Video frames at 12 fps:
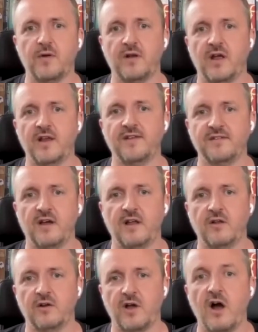of lines of
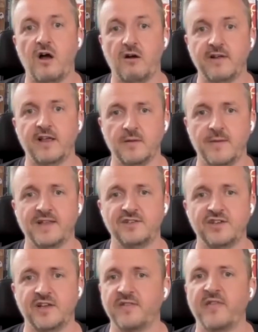dialogue are in
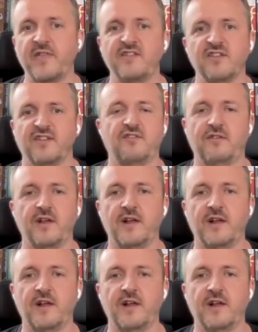Comanche, and then they just